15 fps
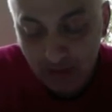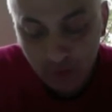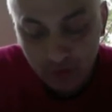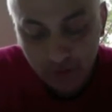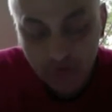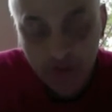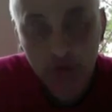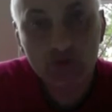would
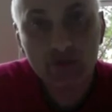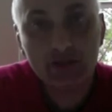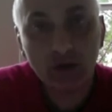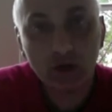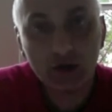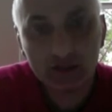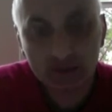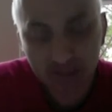appear
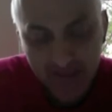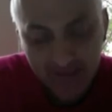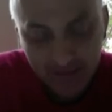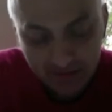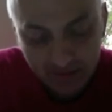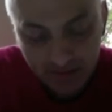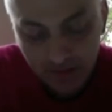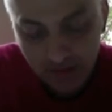stark
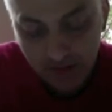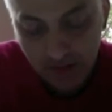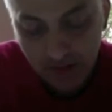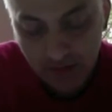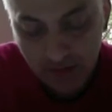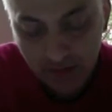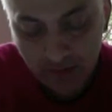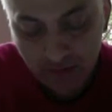naked.
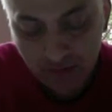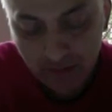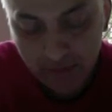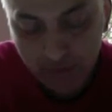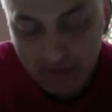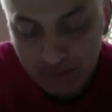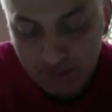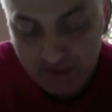The
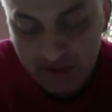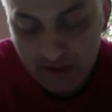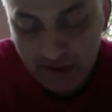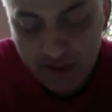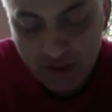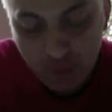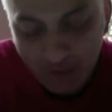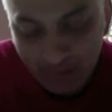beams
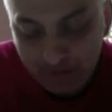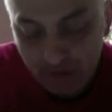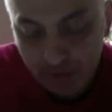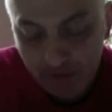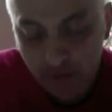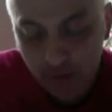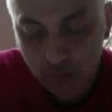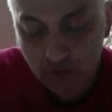swept
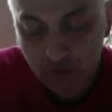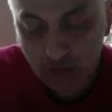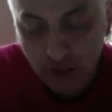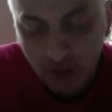around,